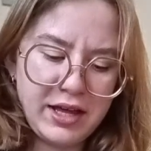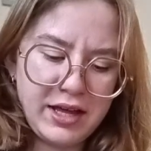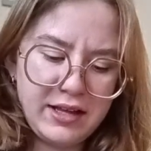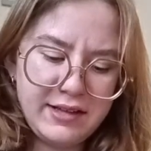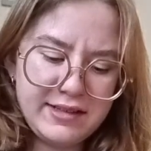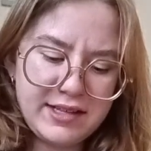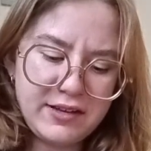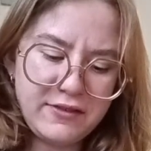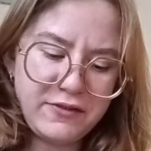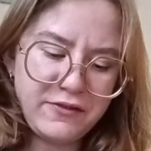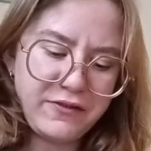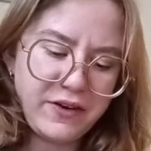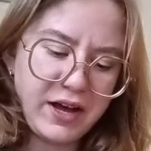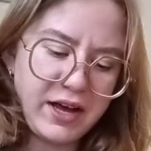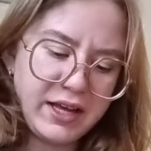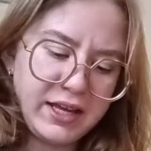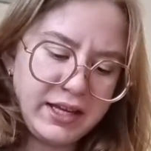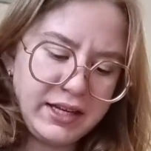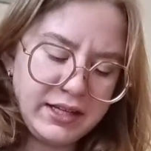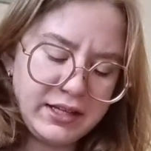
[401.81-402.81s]
it's like
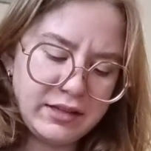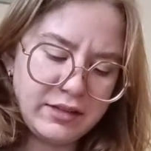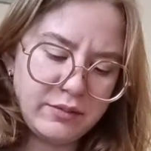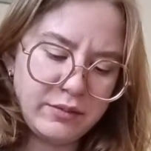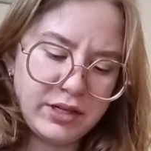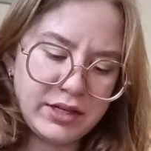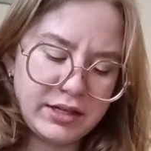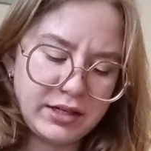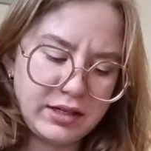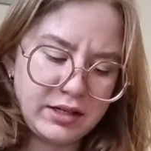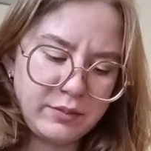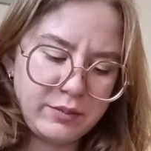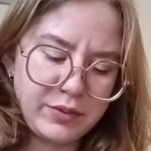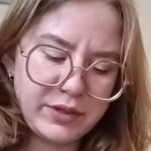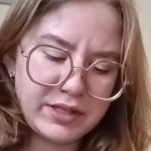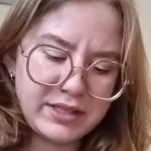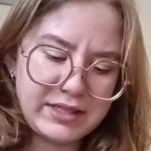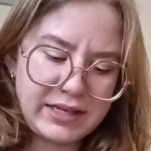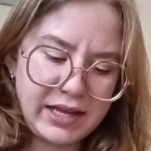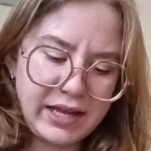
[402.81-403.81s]
fine in the middle,
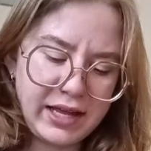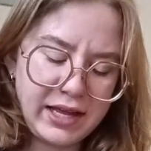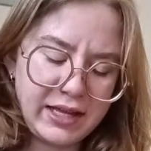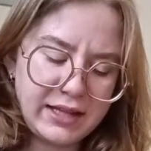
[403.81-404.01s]
but